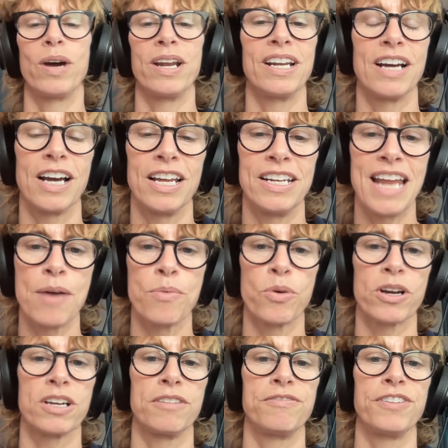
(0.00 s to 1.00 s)
When a
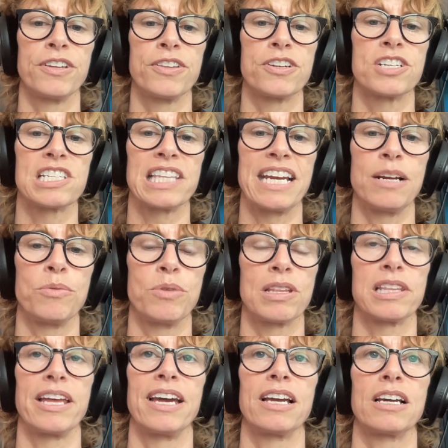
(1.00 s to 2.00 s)
network could fill their slate
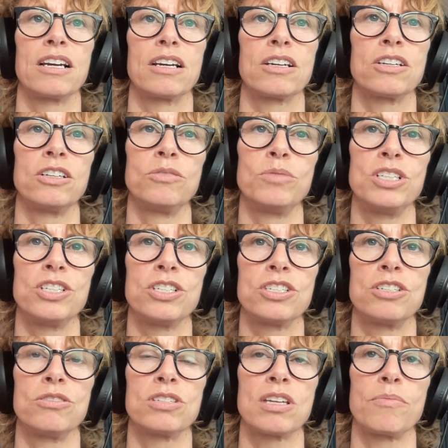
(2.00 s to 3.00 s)
with like, couldn't we
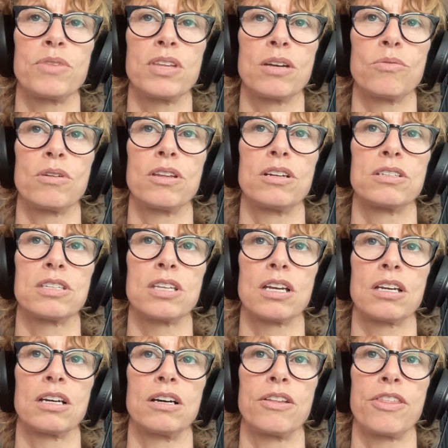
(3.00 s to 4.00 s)
just do something where there's
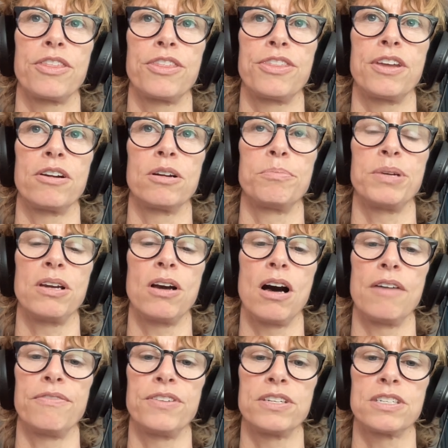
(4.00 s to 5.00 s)
like a therapy
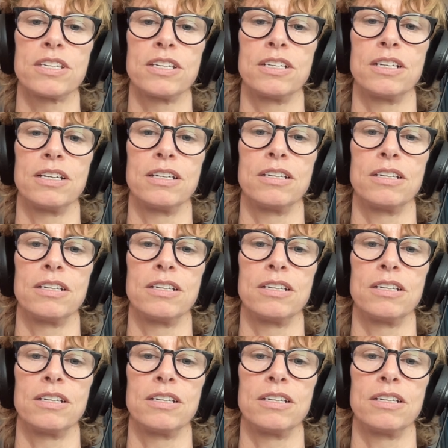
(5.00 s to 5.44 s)
office and